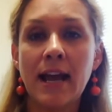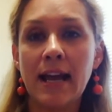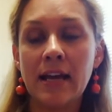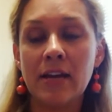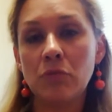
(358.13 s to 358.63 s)

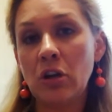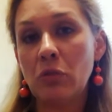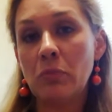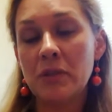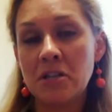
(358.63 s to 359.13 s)
and you
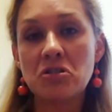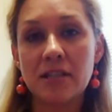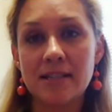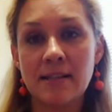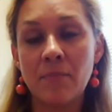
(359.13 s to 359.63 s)
know
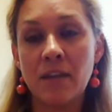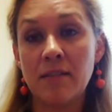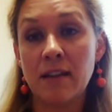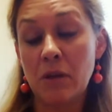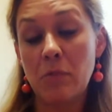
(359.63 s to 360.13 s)
potentially
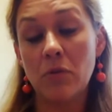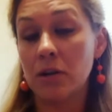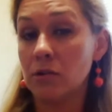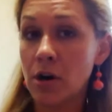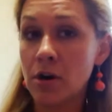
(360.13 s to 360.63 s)
something that people
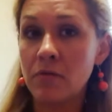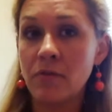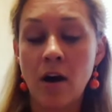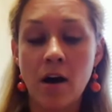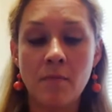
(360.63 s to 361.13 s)
can learn
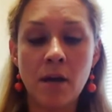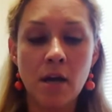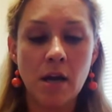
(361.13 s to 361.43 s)
from,